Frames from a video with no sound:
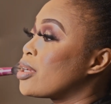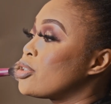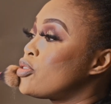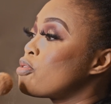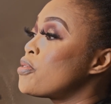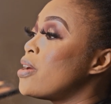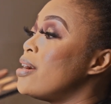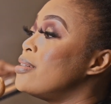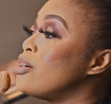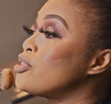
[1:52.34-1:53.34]
so the
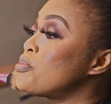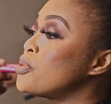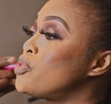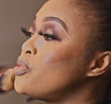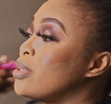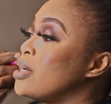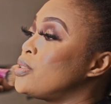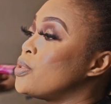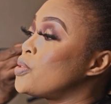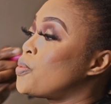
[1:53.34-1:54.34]
announcement
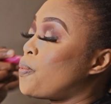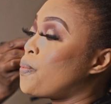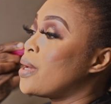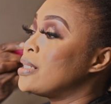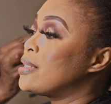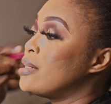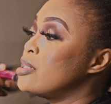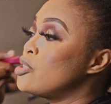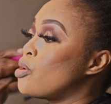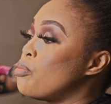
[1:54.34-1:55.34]
tonight is a
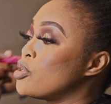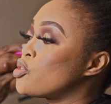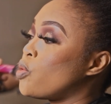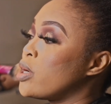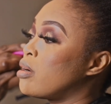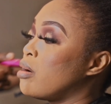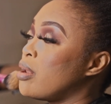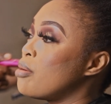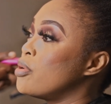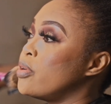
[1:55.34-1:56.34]
Thandiswa Mazwai
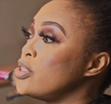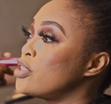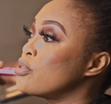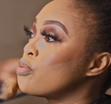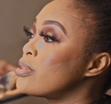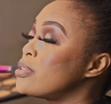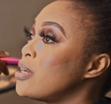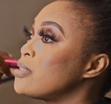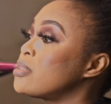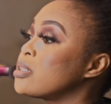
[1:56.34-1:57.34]
collaboration with
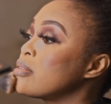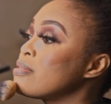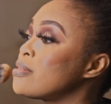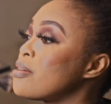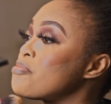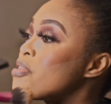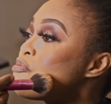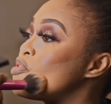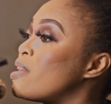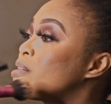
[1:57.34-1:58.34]
Tastic. It's I, I,
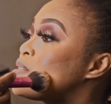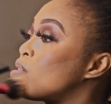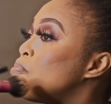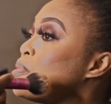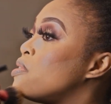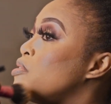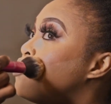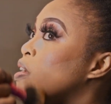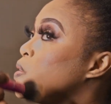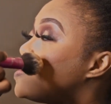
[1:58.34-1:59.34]
feel like it's a big
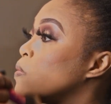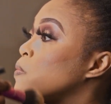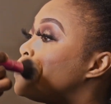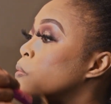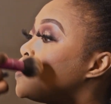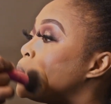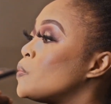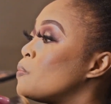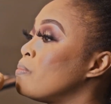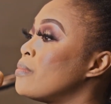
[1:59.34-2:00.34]
event. Is it?
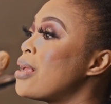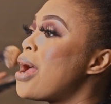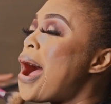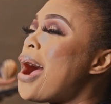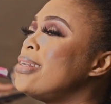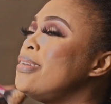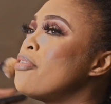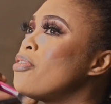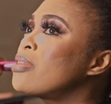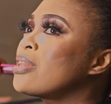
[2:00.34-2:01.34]
Yeah. I
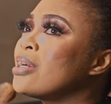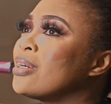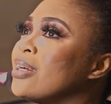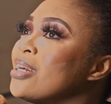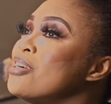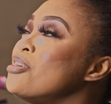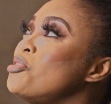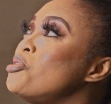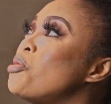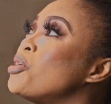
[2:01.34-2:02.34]
never oh, think, the
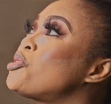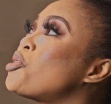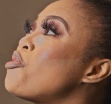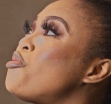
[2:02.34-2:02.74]
you know what's so